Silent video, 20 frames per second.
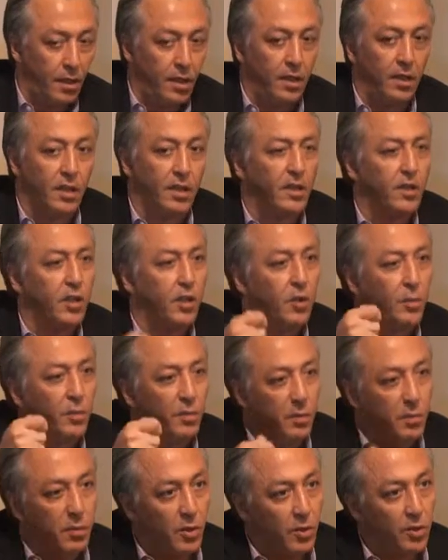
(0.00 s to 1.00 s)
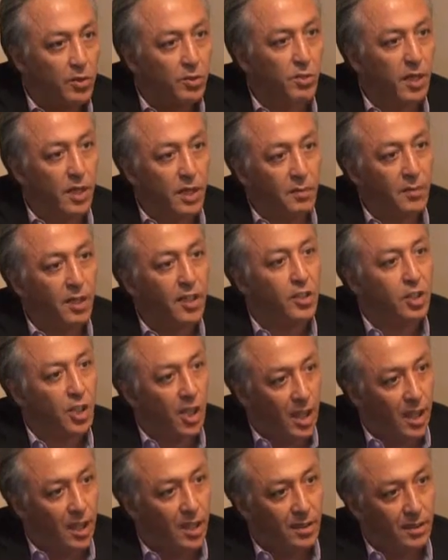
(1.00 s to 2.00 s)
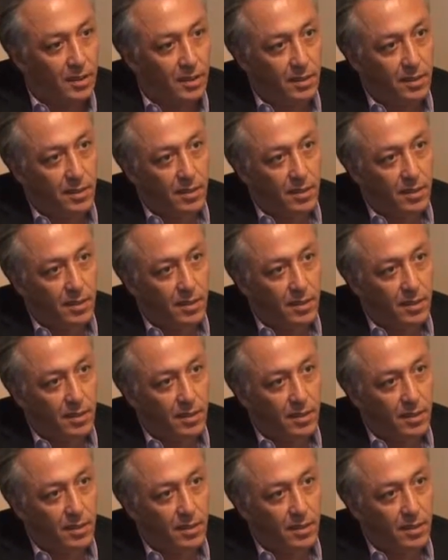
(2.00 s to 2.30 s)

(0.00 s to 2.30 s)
You know, people who speak about jihad,